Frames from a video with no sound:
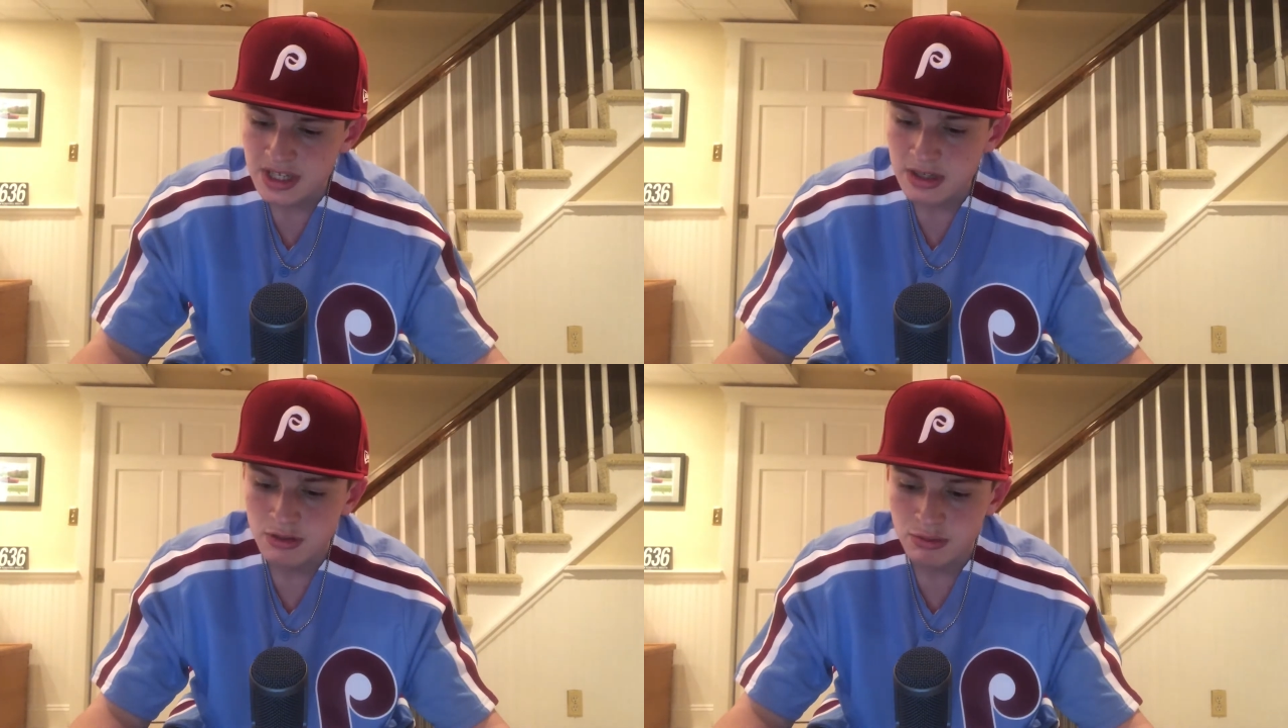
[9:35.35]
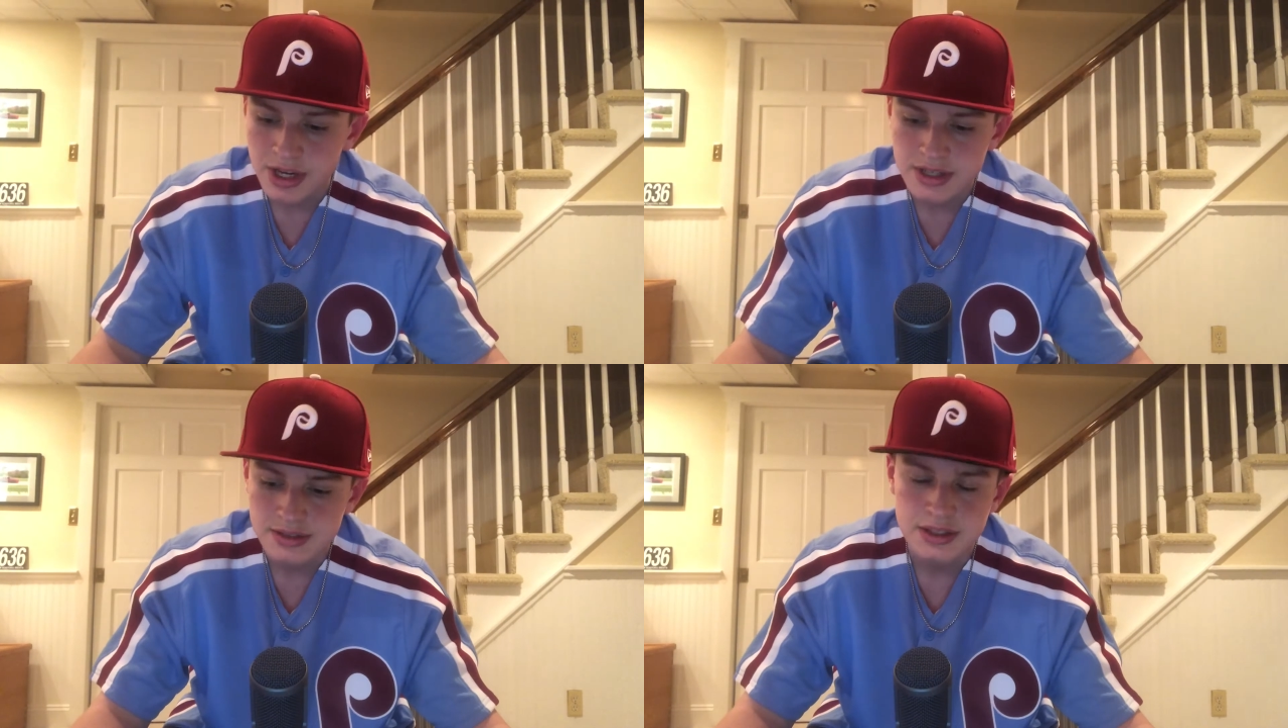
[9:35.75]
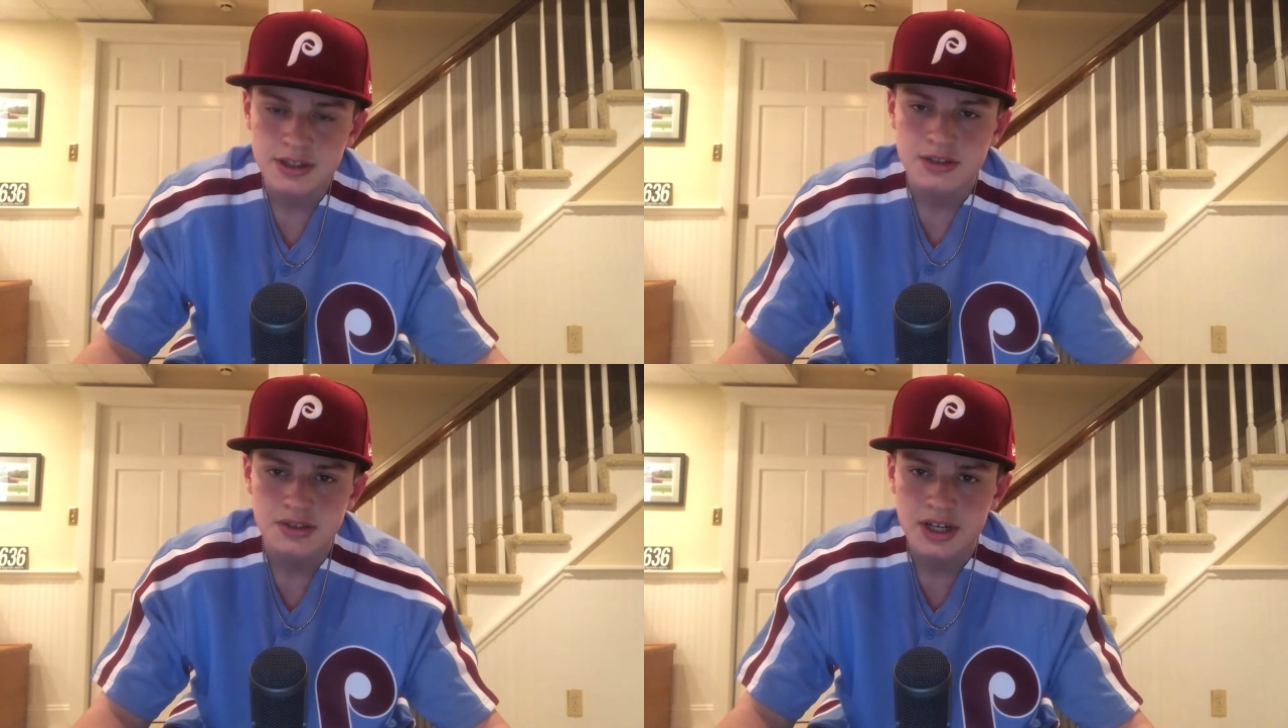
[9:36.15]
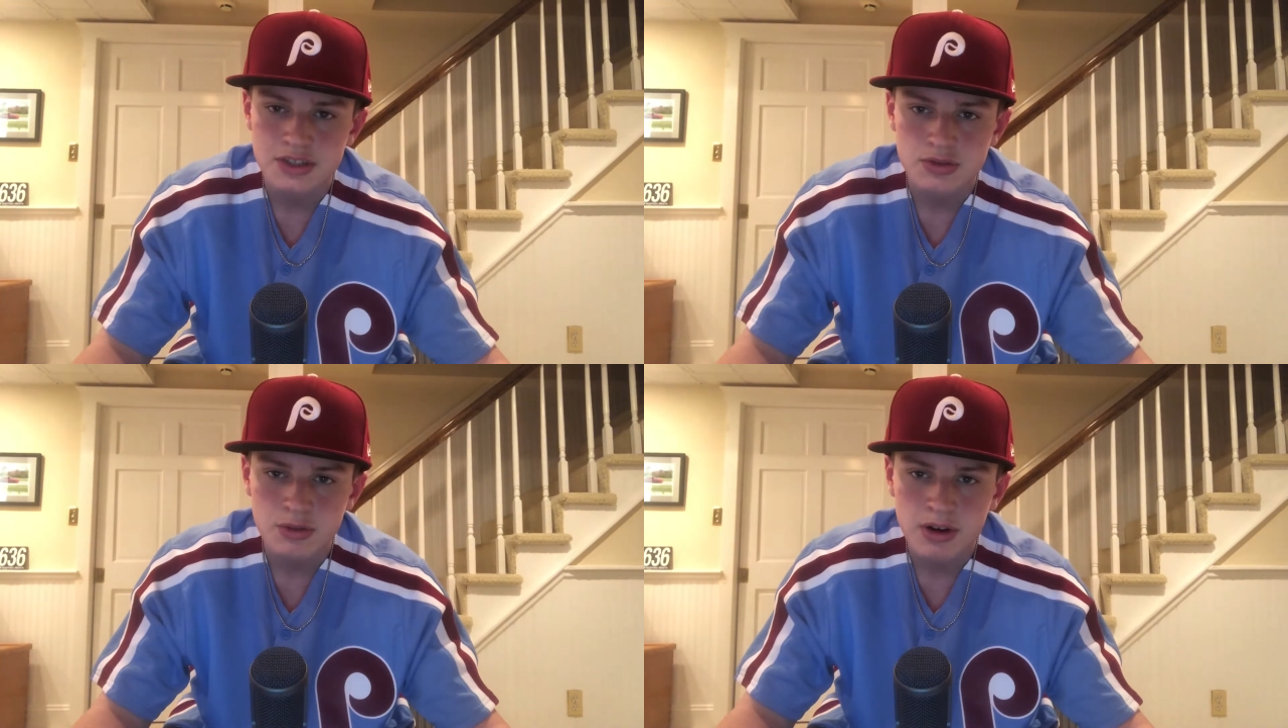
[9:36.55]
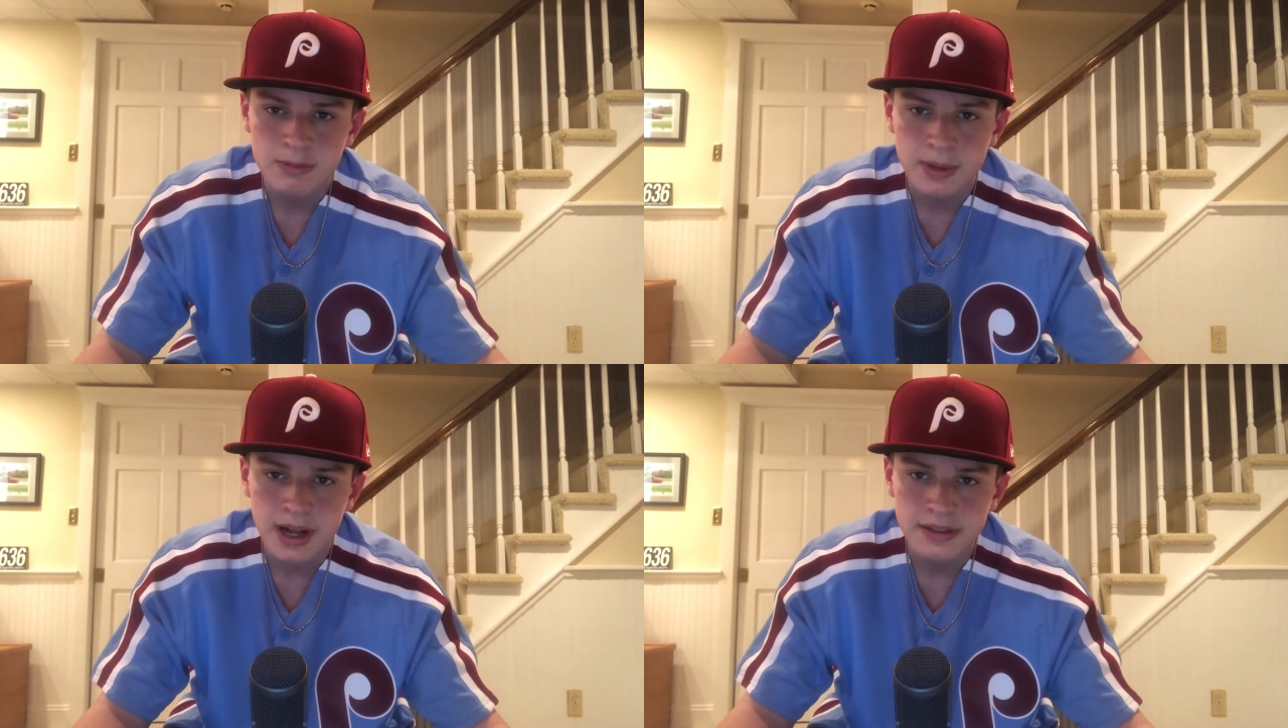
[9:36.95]
he had a great year in
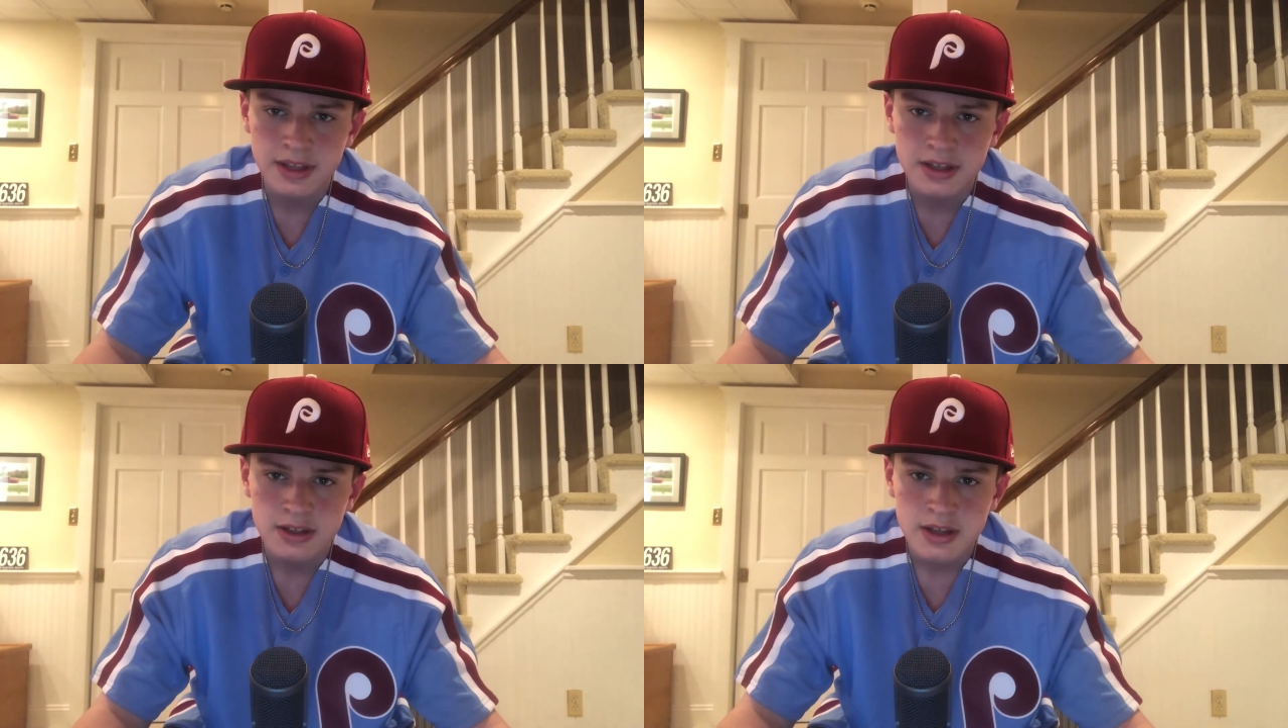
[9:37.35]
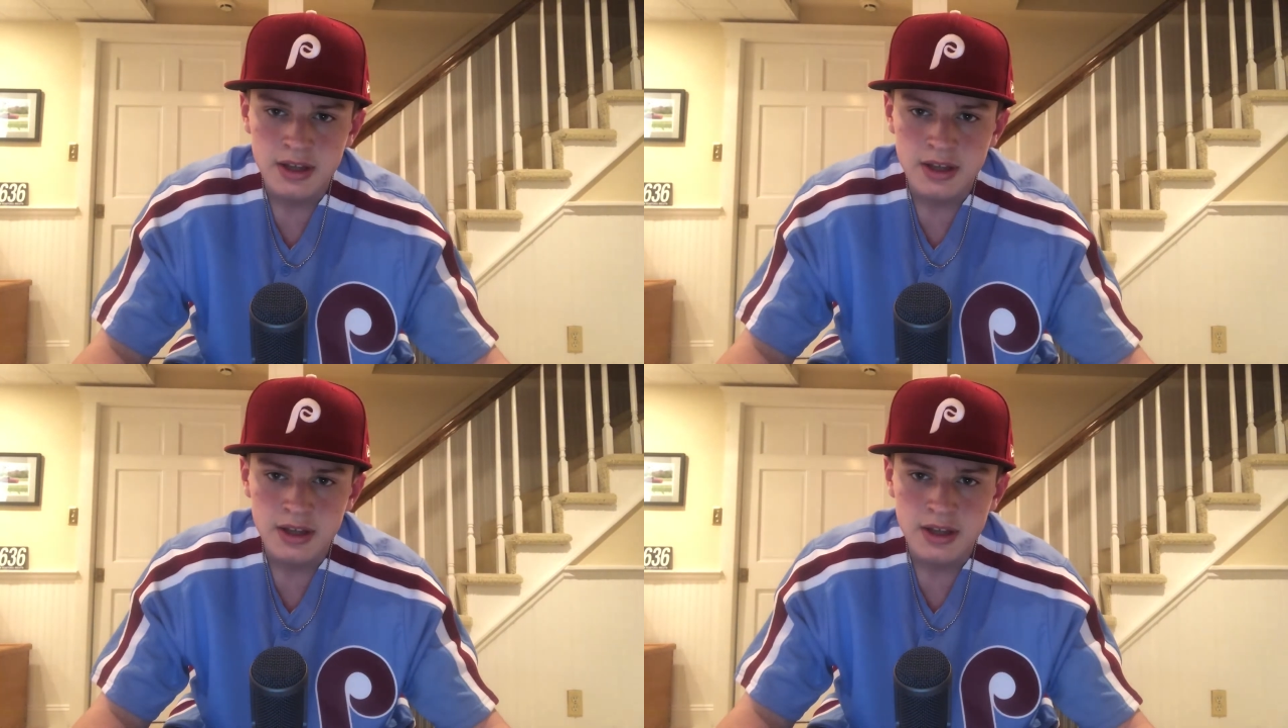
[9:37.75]
2012, but I think